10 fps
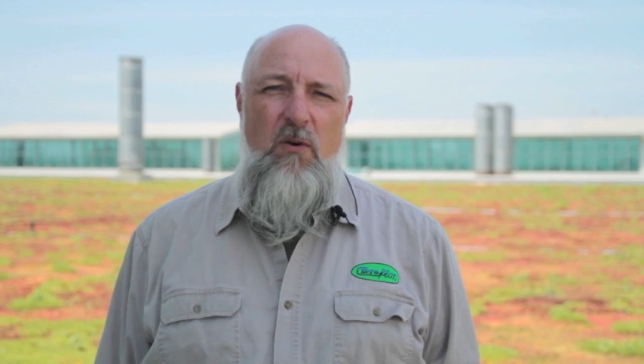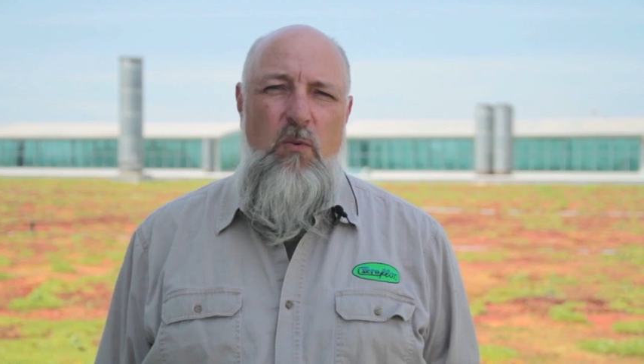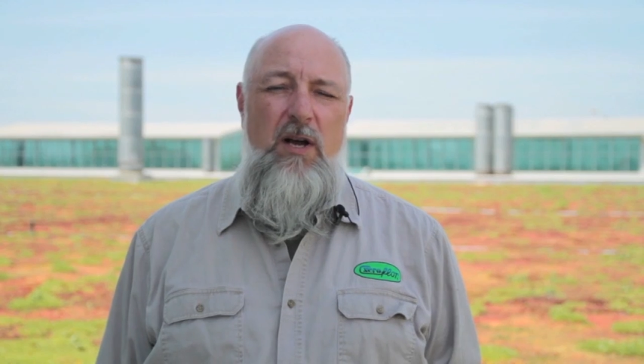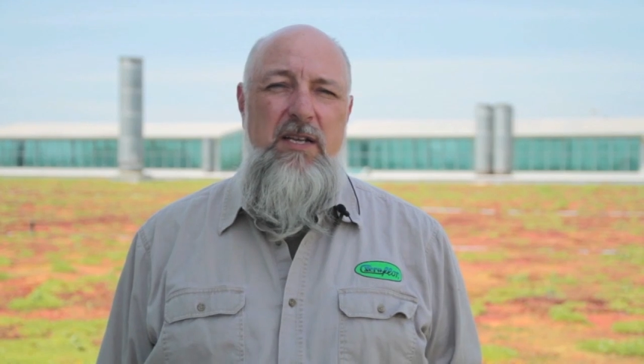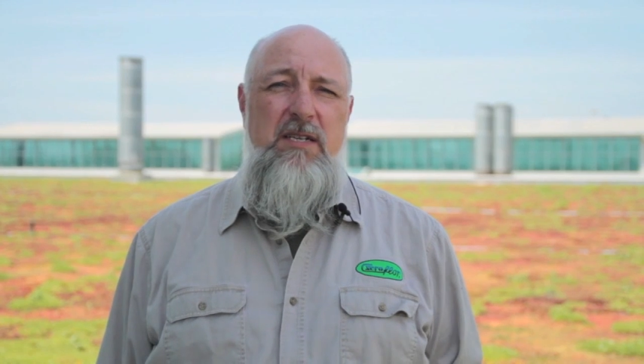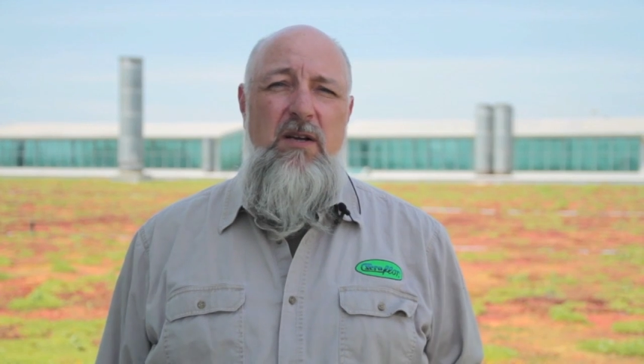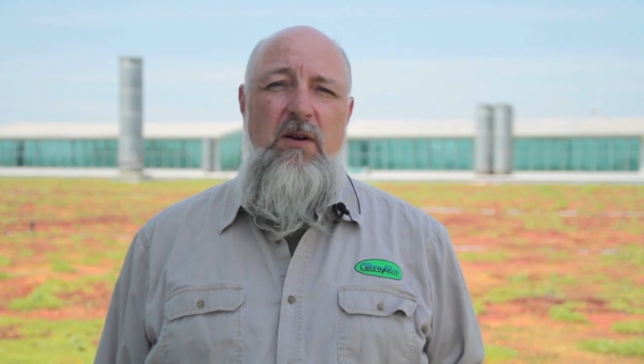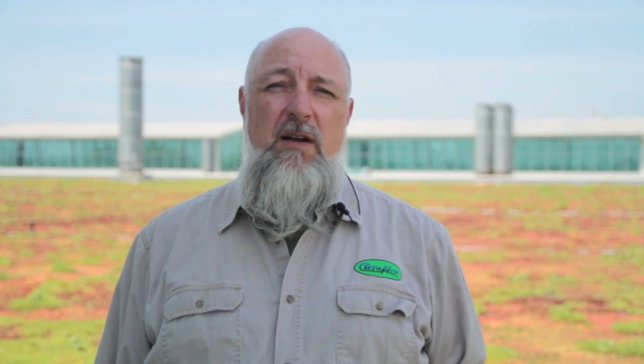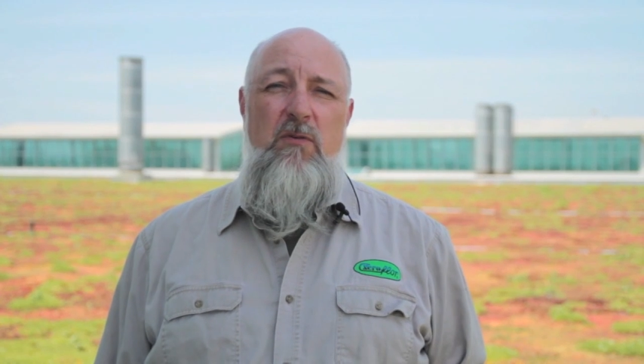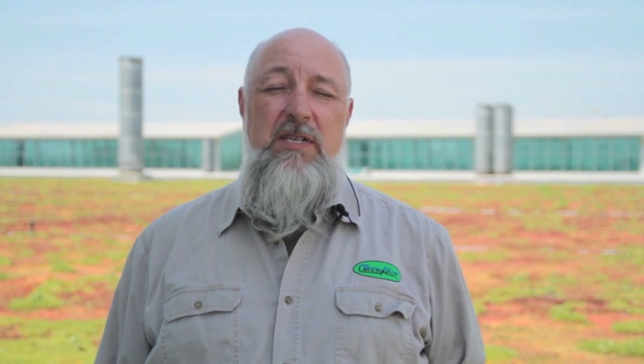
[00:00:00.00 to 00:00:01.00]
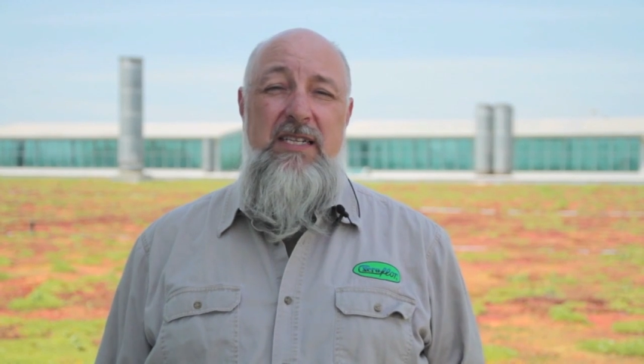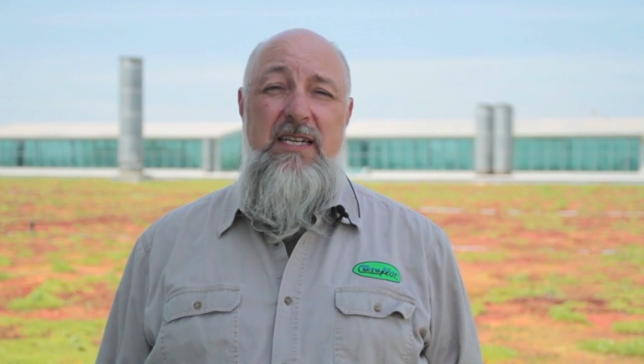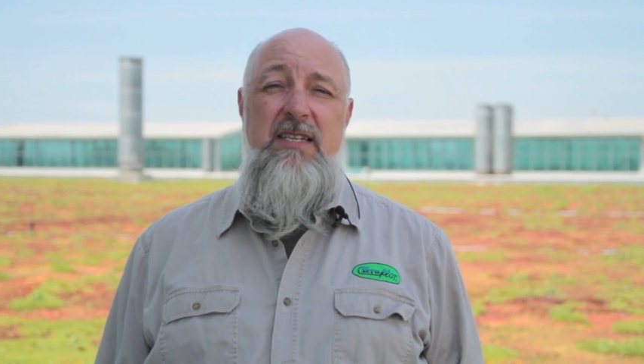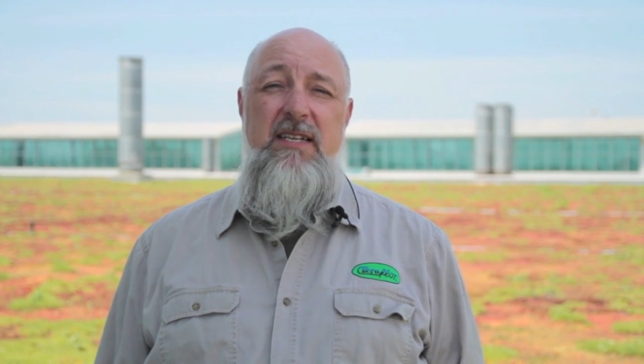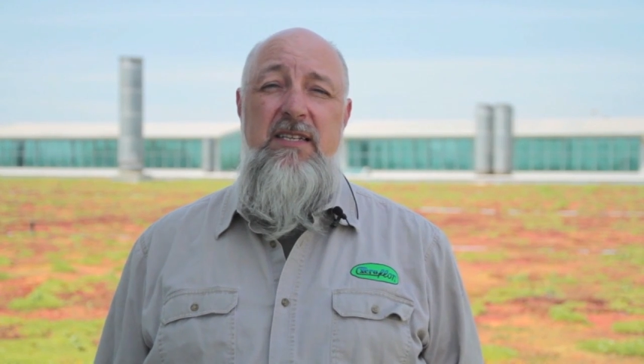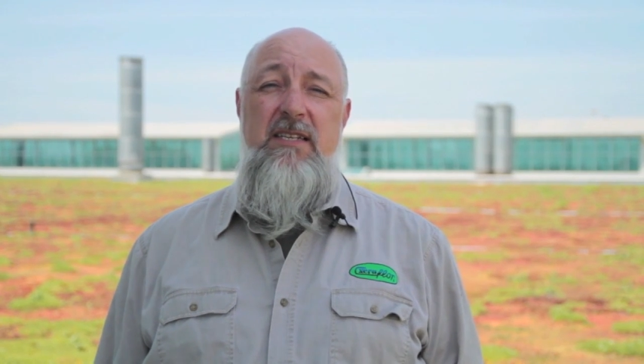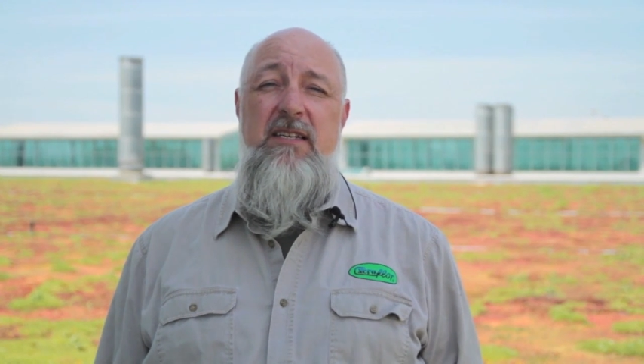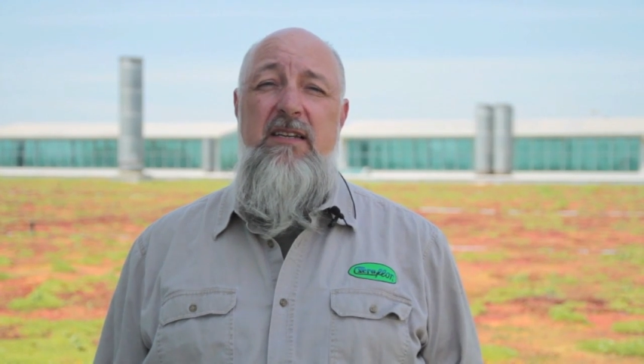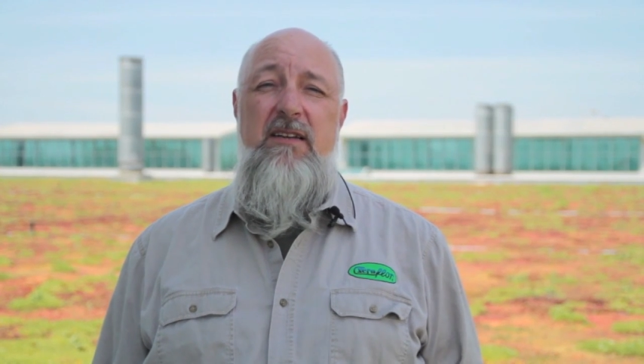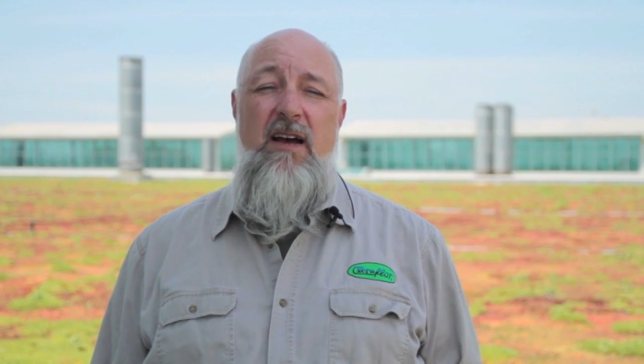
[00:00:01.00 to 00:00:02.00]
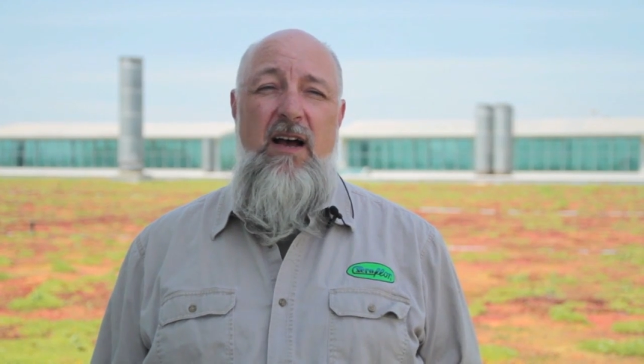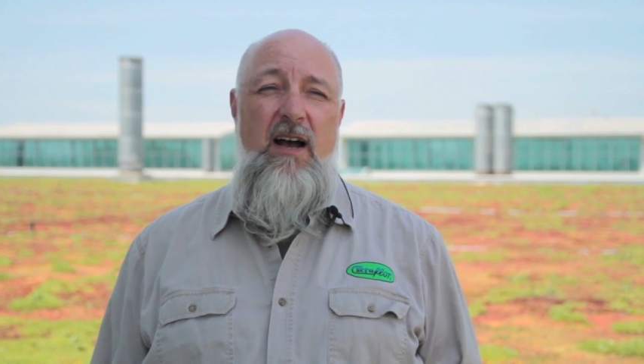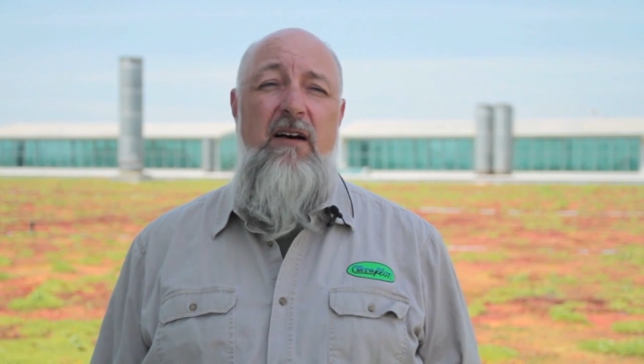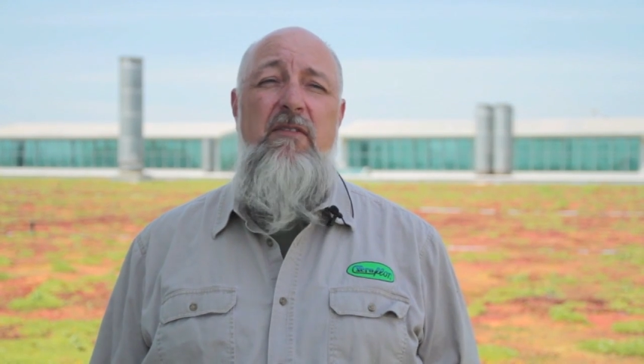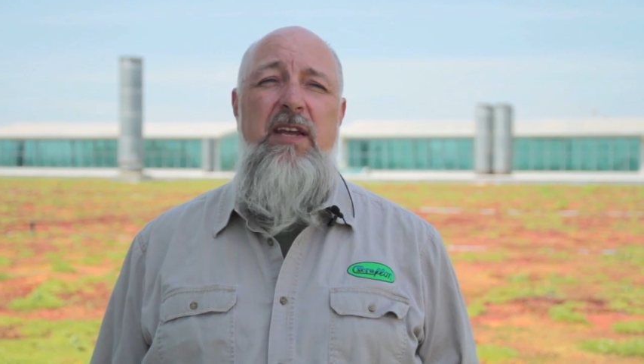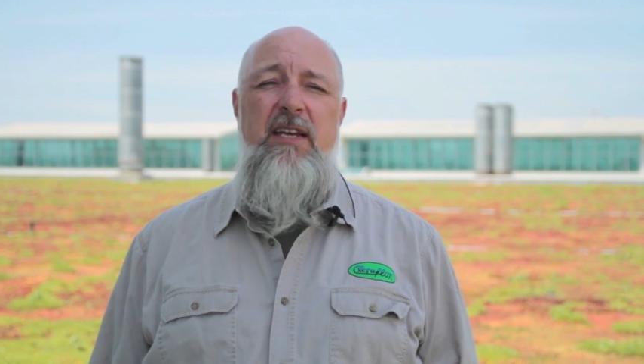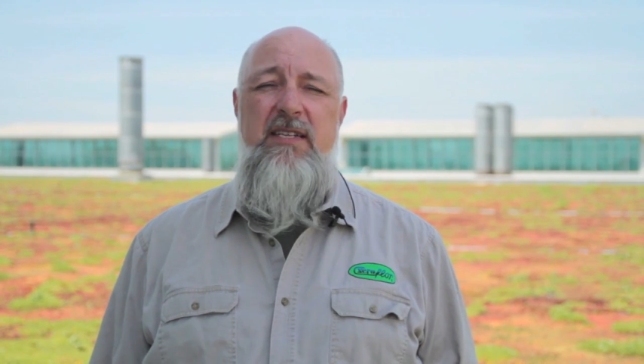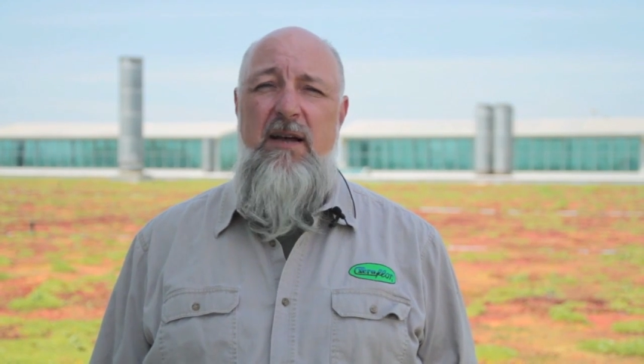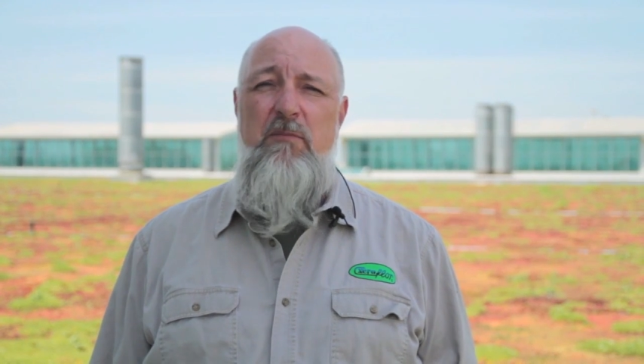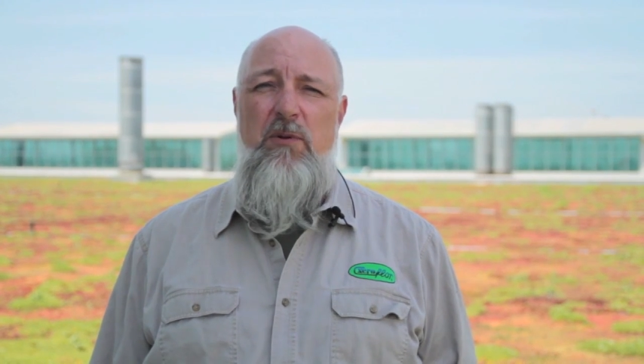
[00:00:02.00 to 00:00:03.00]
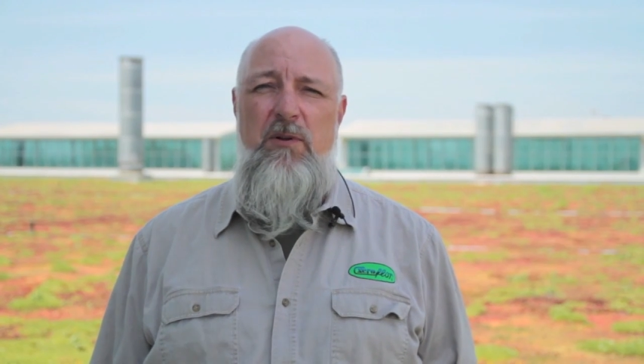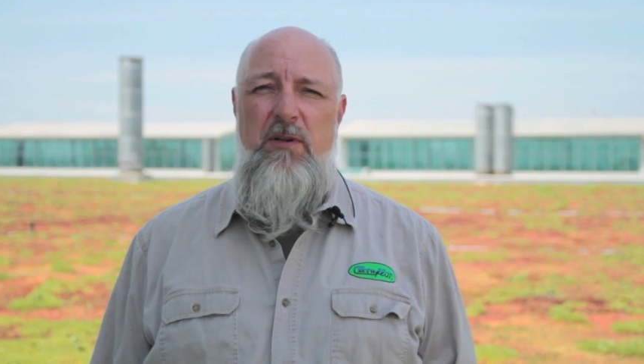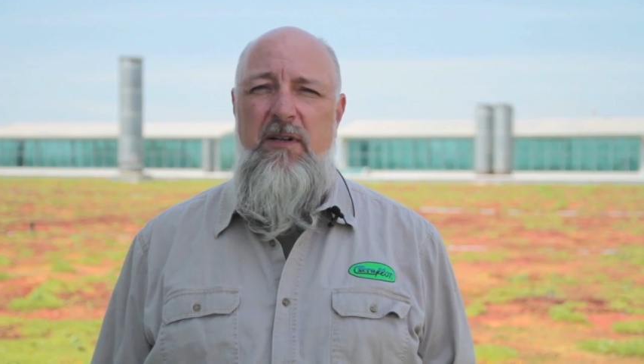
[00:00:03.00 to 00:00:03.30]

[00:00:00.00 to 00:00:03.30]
was resistance of the assembled